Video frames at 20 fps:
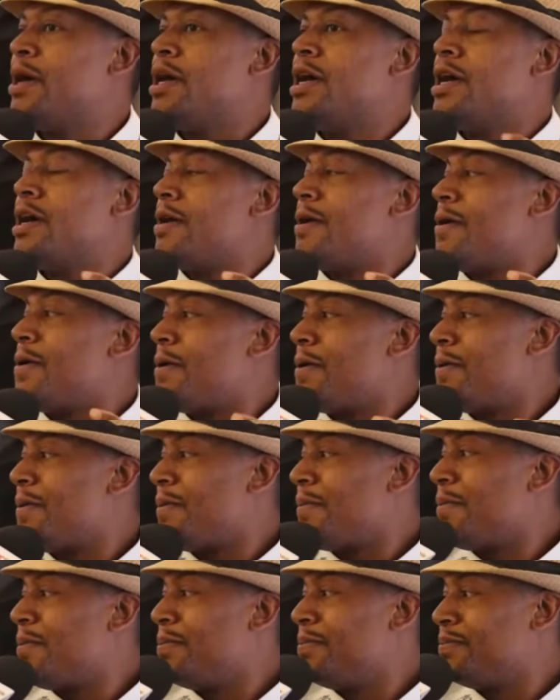Now that wasn't
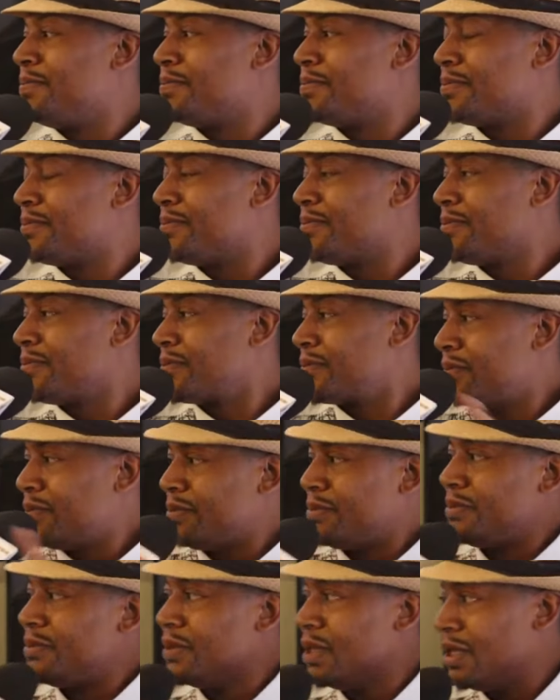the intention when we
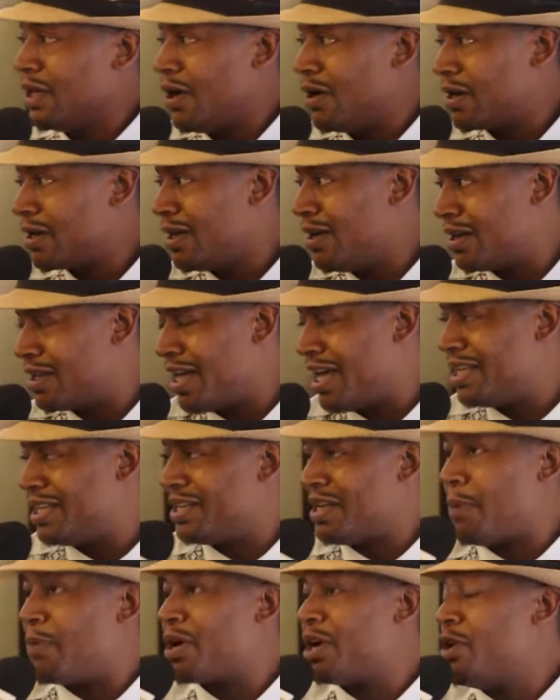made it. Okay,
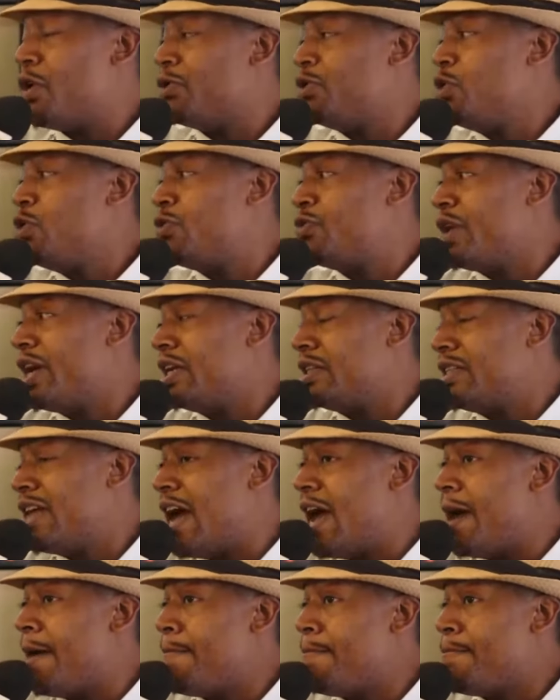I want to know. Do you think
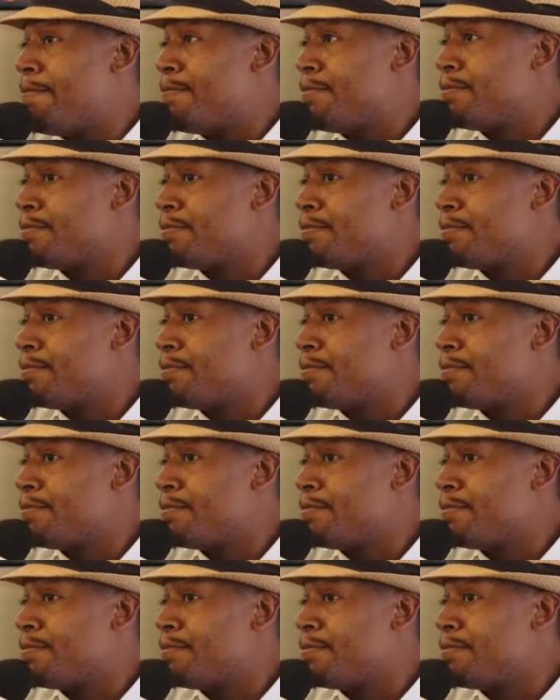that?